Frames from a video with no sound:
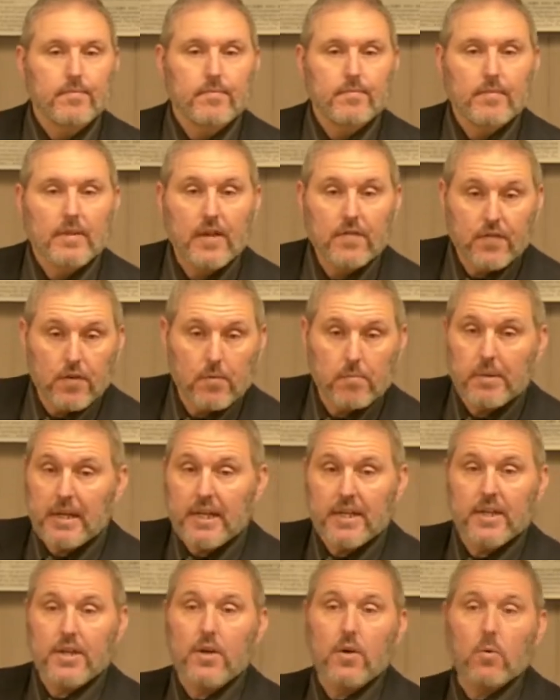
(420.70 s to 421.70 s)
If you're
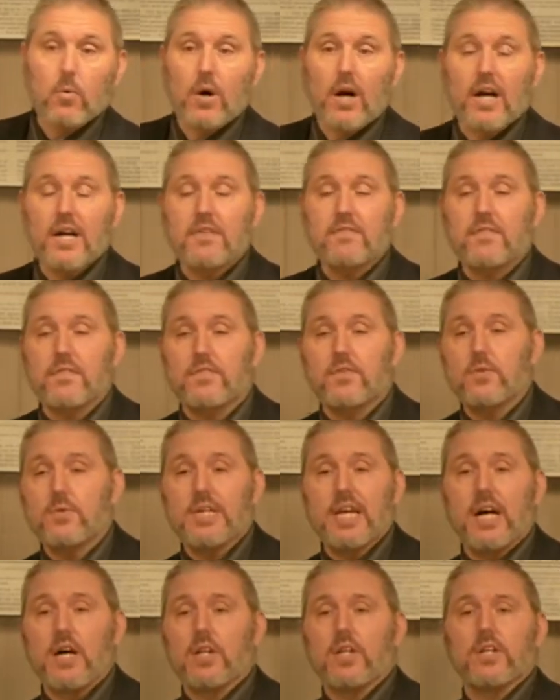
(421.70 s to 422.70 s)
mean to your wife, if you
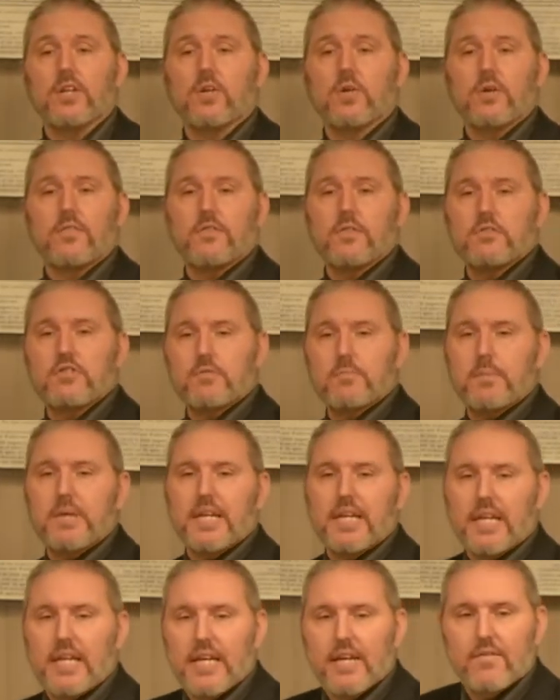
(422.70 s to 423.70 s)
yell at her, if you
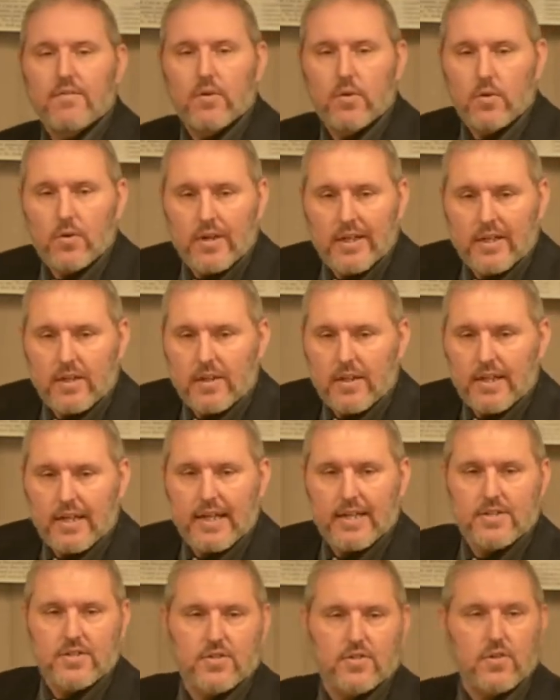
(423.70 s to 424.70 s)
speak evil or ill
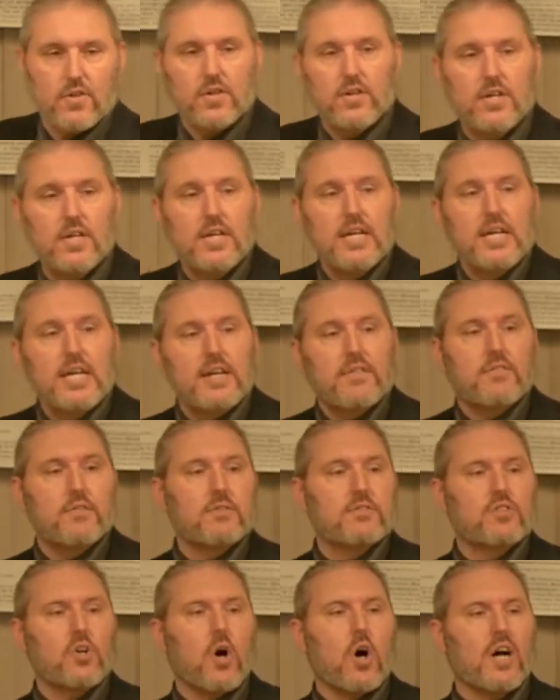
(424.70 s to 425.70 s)
against her, if you
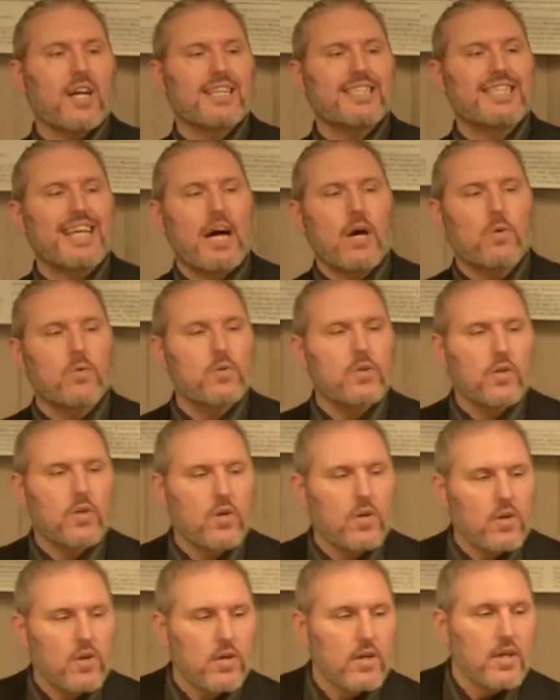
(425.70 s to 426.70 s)
talk down to
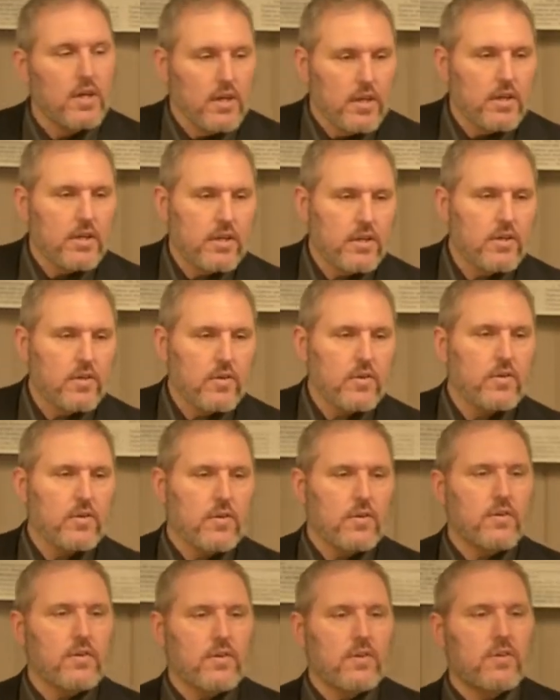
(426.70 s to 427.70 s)
her, your,
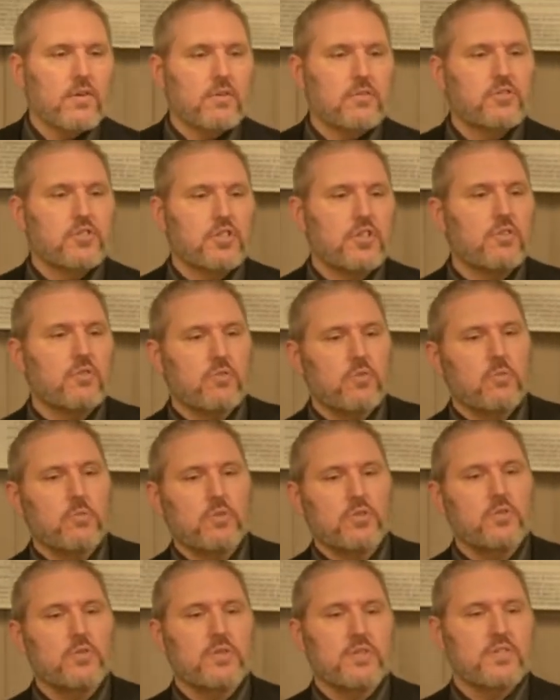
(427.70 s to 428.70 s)
your children will
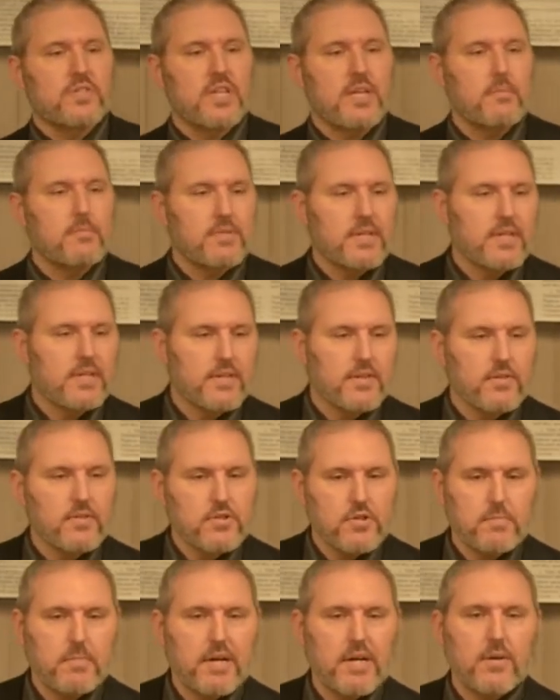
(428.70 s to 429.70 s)
do the same thing to their
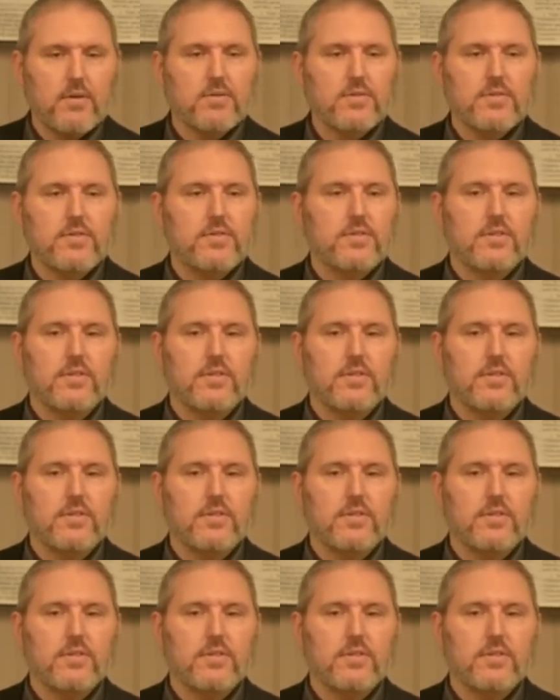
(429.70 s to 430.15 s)
spouse.